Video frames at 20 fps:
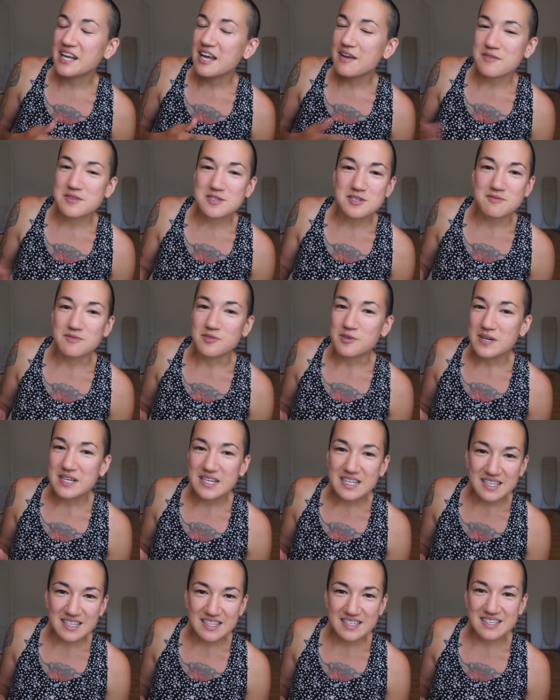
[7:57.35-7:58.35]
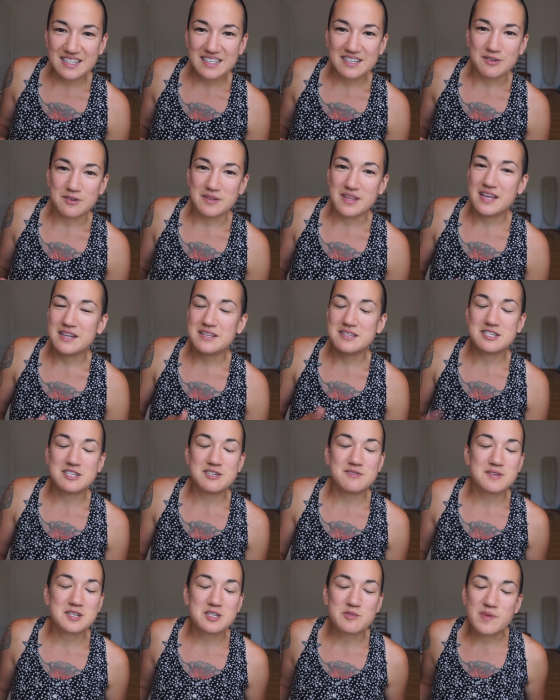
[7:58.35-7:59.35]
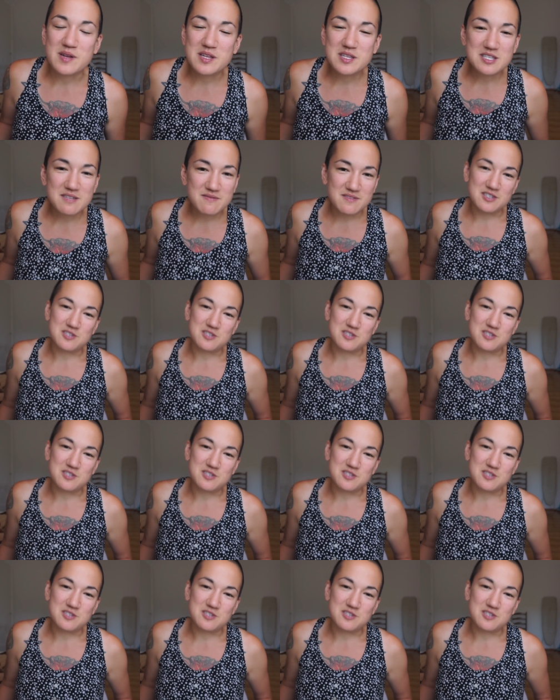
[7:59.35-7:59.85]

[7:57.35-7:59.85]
I was avoiding it or that it's too expensive to